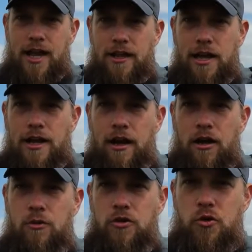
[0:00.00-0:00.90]
and then
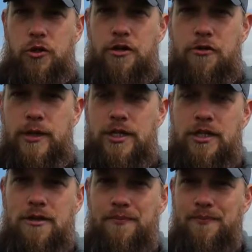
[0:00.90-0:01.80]
I will talk you through each
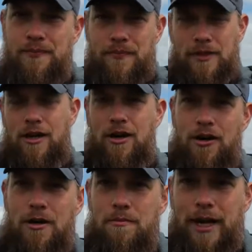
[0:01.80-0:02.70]
of them.
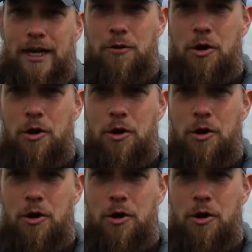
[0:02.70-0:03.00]
All right, back in a